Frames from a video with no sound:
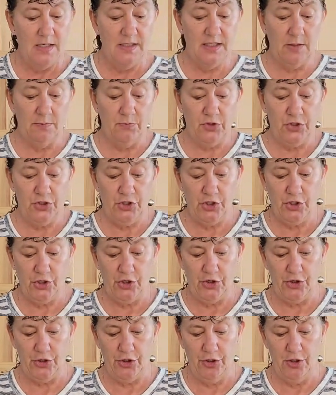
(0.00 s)
some
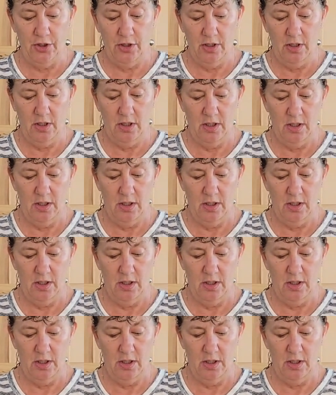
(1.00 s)
sugar,